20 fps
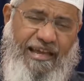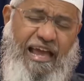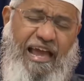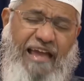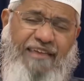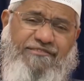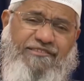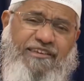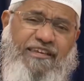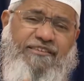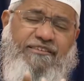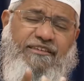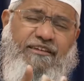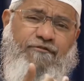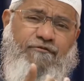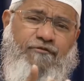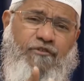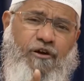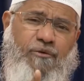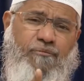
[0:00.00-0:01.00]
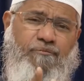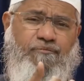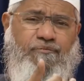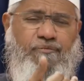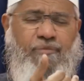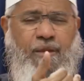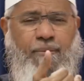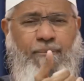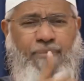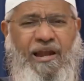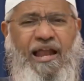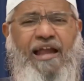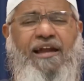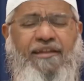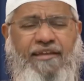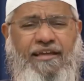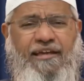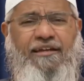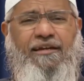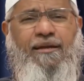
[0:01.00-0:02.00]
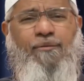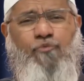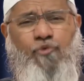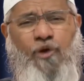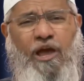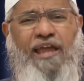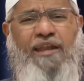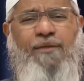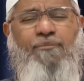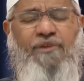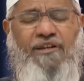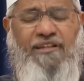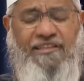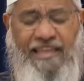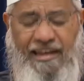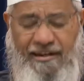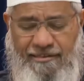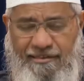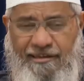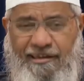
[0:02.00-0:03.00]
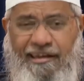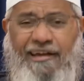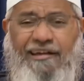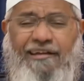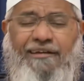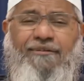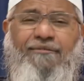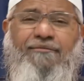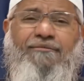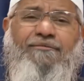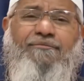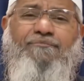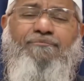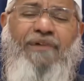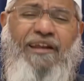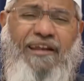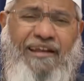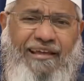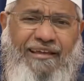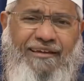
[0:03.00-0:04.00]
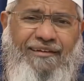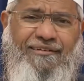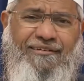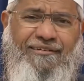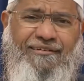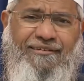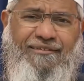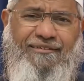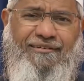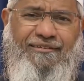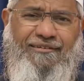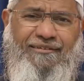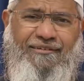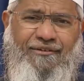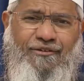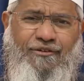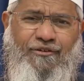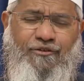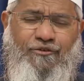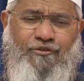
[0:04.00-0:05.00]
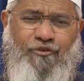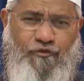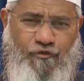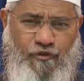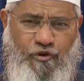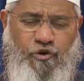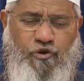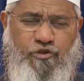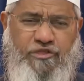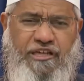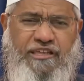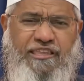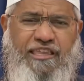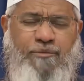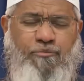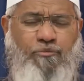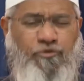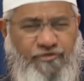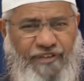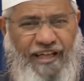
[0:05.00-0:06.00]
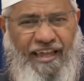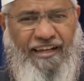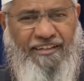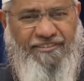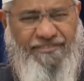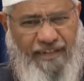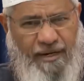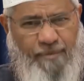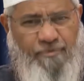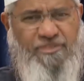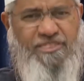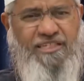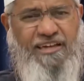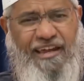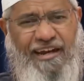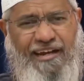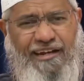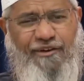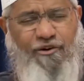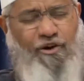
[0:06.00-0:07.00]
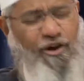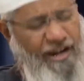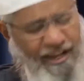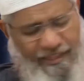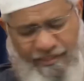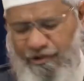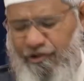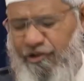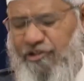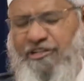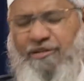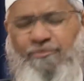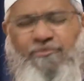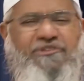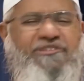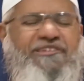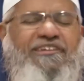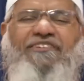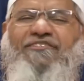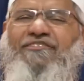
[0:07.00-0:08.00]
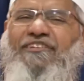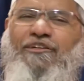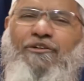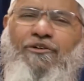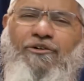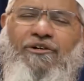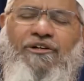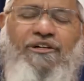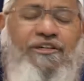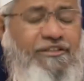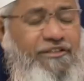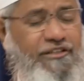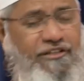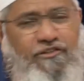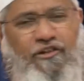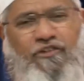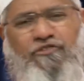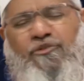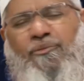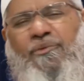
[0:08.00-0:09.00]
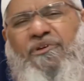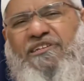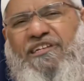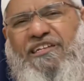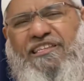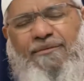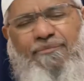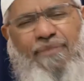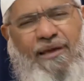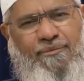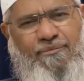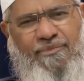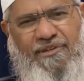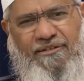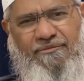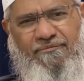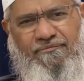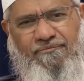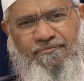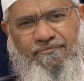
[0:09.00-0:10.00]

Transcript: And changing from a plant kingdom to animal, that's a greater miracle. So would you say that Musa alayhi salam is a greater God? As the Christian missionary say, no. This also mentioned in the Bible.